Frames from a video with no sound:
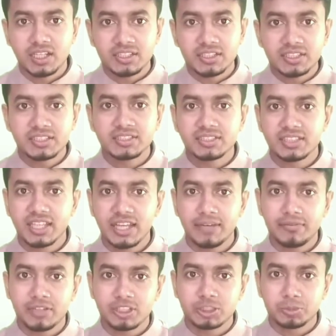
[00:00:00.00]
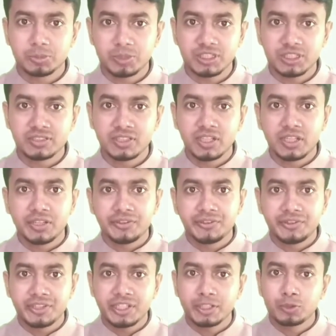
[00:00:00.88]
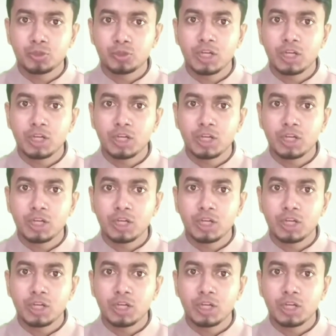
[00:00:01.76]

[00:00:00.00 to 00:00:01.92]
Risk averse means they do